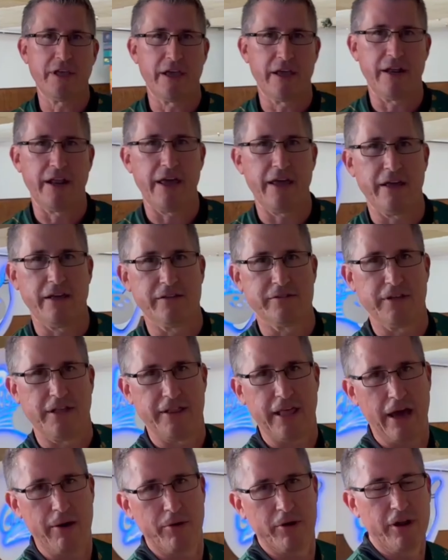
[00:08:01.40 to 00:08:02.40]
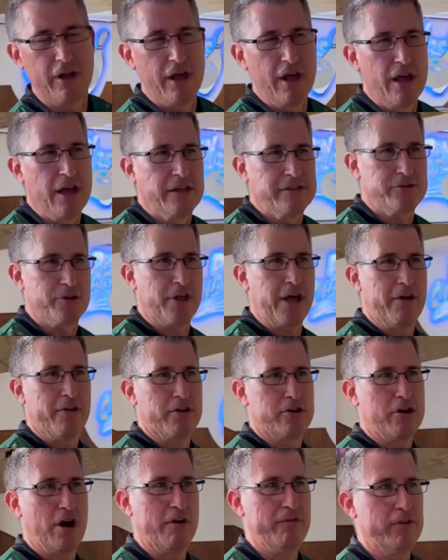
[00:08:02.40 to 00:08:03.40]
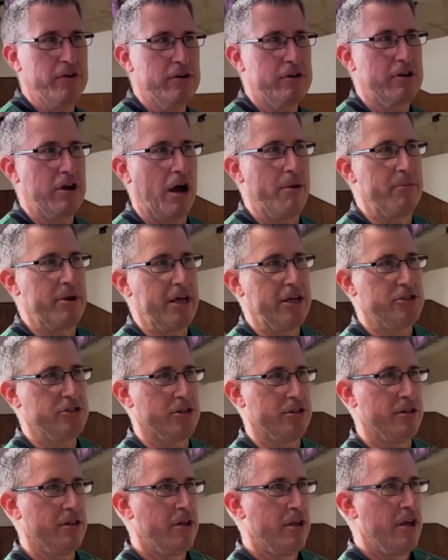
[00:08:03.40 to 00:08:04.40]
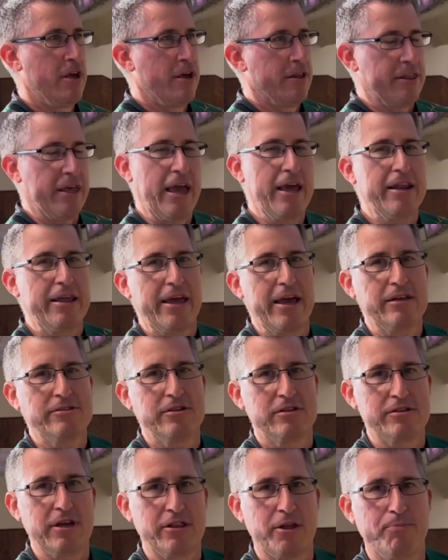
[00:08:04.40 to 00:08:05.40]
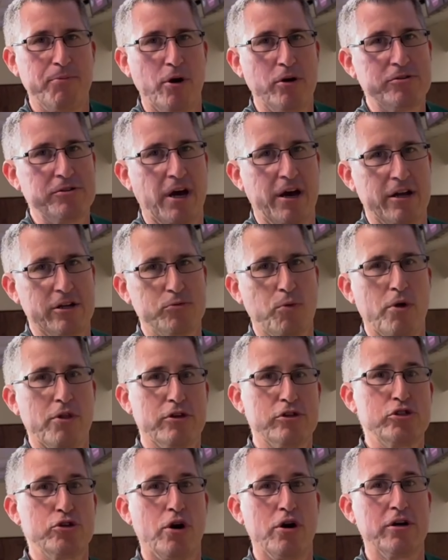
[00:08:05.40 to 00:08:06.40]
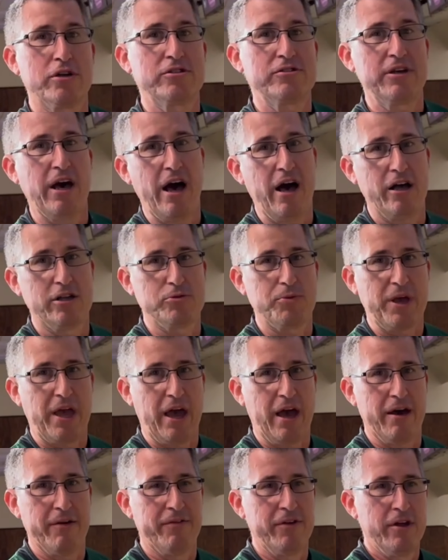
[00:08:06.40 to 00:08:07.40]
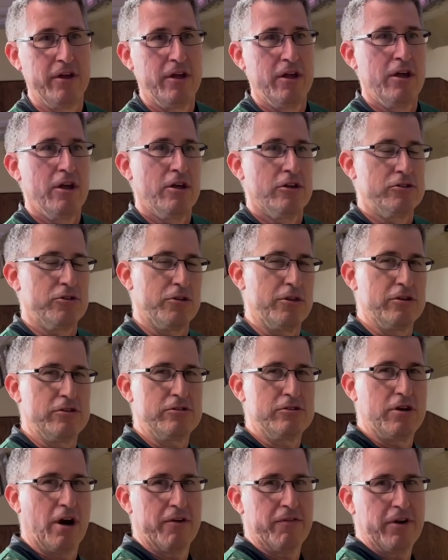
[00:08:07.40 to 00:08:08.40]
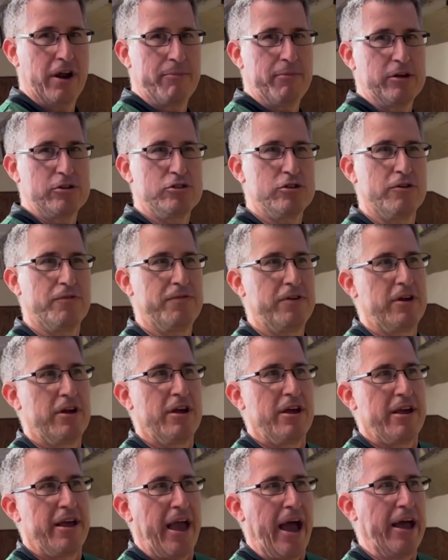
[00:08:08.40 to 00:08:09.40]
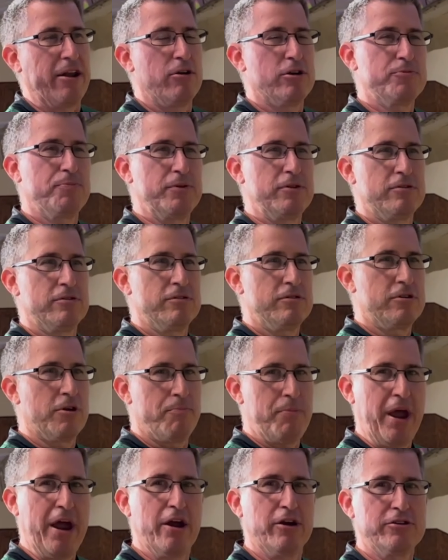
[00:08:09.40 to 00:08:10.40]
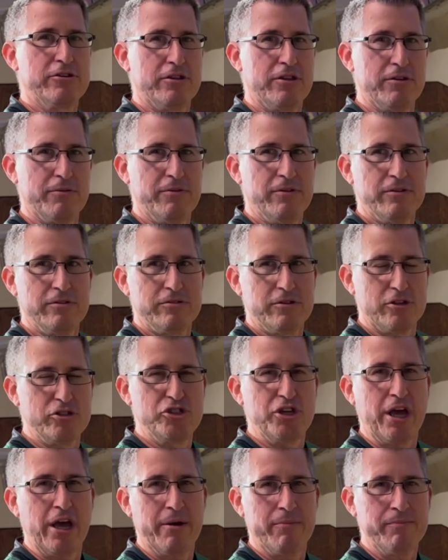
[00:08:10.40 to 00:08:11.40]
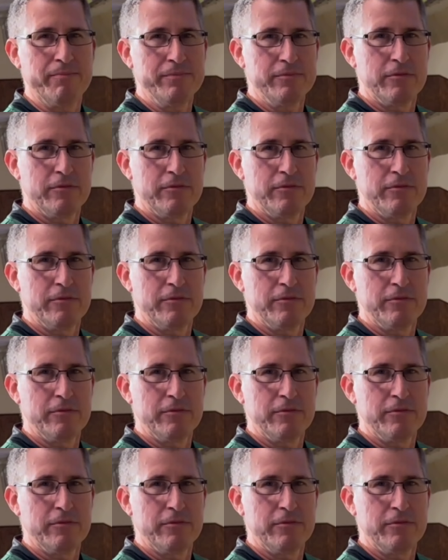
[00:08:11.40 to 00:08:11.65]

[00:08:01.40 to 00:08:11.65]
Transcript: DNA is than that one. So now the cover combination, the NEX that's on the Proton is one of the strongest solids we have. So this cover, I'm not sure, I know it's been compared to the gem